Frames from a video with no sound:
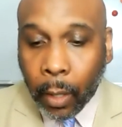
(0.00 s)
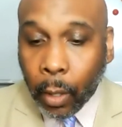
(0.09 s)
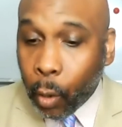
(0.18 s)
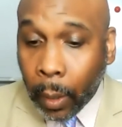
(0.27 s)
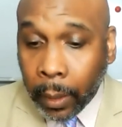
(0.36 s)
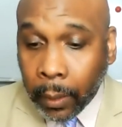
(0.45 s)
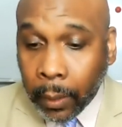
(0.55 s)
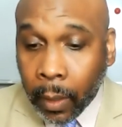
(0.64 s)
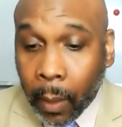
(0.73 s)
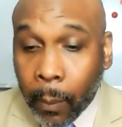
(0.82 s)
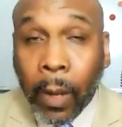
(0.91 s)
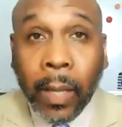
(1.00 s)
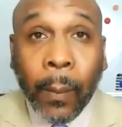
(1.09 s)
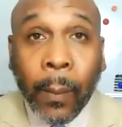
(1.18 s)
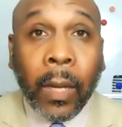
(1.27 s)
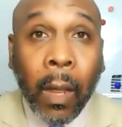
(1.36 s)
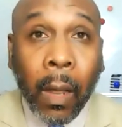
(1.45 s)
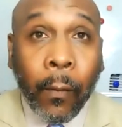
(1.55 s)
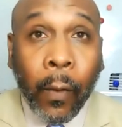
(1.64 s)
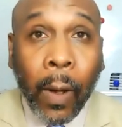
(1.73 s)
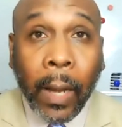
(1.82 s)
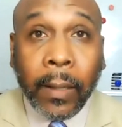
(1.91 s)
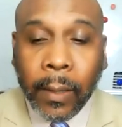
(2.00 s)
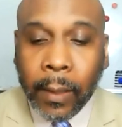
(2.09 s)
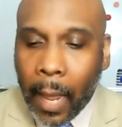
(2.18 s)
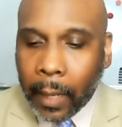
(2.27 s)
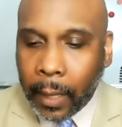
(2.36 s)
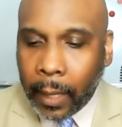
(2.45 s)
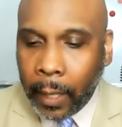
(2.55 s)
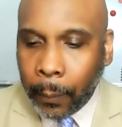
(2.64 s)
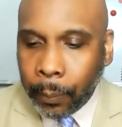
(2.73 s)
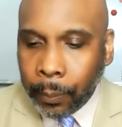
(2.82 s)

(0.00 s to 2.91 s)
Their lawyers, among them a young Francis Scott Key,